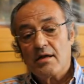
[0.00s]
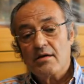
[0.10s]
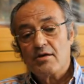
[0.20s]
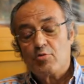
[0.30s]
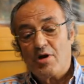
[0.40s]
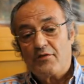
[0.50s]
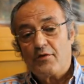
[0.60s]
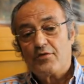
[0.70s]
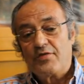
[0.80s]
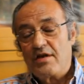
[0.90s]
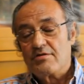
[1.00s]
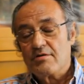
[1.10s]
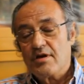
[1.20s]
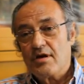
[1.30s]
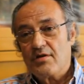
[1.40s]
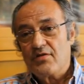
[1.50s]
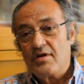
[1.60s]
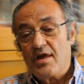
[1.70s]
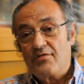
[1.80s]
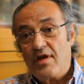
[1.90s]
21st century is in
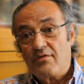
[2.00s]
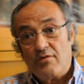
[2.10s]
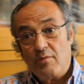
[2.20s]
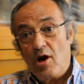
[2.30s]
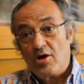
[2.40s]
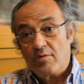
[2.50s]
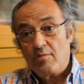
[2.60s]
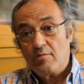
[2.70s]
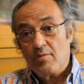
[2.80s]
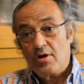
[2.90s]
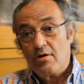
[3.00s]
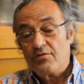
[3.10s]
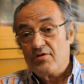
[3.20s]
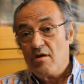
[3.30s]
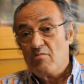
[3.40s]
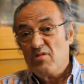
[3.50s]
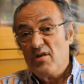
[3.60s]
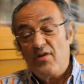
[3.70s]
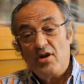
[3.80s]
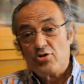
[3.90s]
that sense remarkable, because in a
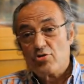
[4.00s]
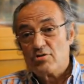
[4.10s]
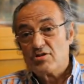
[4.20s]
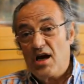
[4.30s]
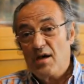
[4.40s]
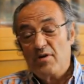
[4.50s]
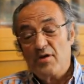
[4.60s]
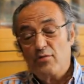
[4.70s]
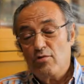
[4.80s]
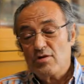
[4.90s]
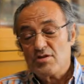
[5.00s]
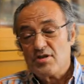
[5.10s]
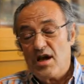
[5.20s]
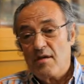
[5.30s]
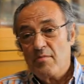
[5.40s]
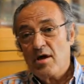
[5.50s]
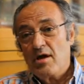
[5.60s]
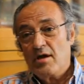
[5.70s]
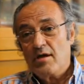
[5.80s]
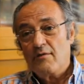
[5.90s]
very short time, in a few years' time,
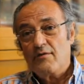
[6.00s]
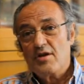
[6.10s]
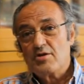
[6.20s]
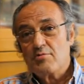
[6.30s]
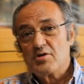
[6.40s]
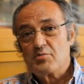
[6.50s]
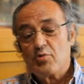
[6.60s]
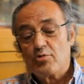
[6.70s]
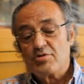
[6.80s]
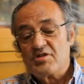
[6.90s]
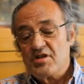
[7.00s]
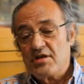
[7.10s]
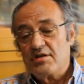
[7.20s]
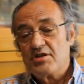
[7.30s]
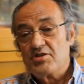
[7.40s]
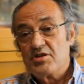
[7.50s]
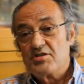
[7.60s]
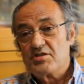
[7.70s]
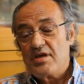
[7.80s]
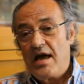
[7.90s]
inflation was brought to single
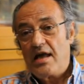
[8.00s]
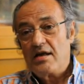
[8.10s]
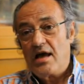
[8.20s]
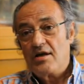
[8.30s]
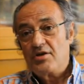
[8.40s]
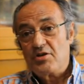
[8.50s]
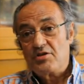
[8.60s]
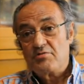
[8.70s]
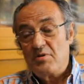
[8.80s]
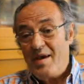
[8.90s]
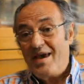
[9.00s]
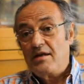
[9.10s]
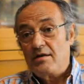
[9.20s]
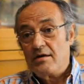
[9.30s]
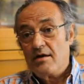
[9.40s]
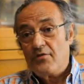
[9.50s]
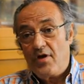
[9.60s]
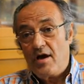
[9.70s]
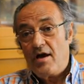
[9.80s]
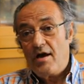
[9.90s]
digits, and it has remained
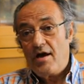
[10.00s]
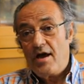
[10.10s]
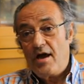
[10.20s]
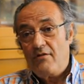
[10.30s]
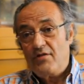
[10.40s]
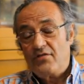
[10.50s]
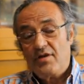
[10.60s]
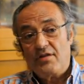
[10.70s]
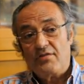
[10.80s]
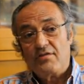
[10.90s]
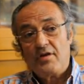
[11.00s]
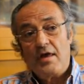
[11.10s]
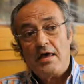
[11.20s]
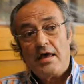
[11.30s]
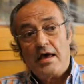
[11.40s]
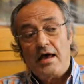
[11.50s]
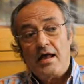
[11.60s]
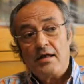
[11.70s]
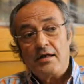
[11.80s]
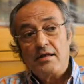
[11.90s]
there ever since.
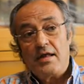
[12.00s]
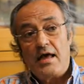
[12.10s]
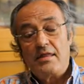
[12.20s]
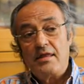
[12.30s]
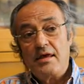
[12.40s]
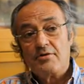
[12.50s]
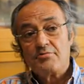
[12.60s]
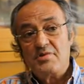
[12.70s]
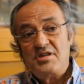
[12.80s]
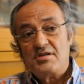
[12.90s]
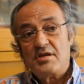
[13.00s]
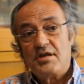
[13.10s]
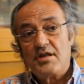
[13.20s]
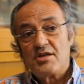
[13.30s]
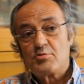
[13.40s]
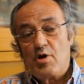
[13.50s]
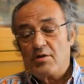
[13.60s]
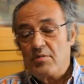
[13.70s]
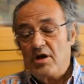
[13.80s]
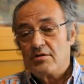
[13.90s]
And I think recently that's what
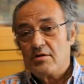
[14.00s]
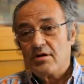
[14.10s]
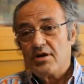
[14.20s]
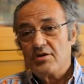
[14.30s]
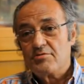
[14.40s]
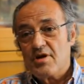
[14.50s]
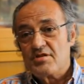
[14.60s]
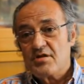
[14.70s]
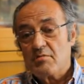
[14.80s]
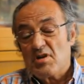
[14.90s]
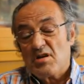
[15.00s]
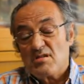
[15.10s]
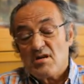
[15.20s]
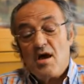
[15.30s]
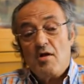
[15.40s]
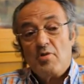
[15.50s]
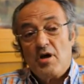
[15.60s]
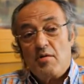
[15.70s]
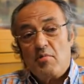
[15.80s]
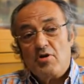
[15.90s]
made Turkey interesting, because
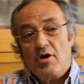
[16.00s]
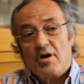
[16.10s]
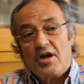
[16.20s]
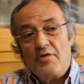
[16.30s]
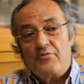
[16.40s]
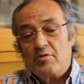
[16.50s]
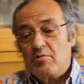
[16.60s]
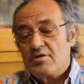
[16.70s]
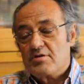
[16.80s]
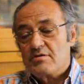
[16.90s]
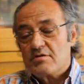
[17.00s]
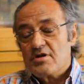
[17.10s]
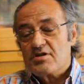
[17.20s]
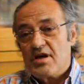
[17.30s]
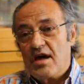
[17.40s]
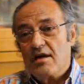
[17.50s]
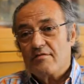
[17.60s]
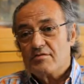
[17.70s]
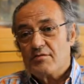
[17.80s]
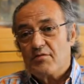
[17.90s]
a country with such high
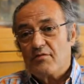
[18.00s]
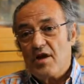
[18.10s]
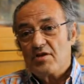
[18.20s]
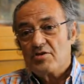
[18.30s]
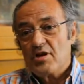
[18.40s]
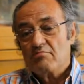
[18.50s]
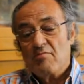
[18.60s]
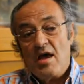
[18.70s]
levels of inflation,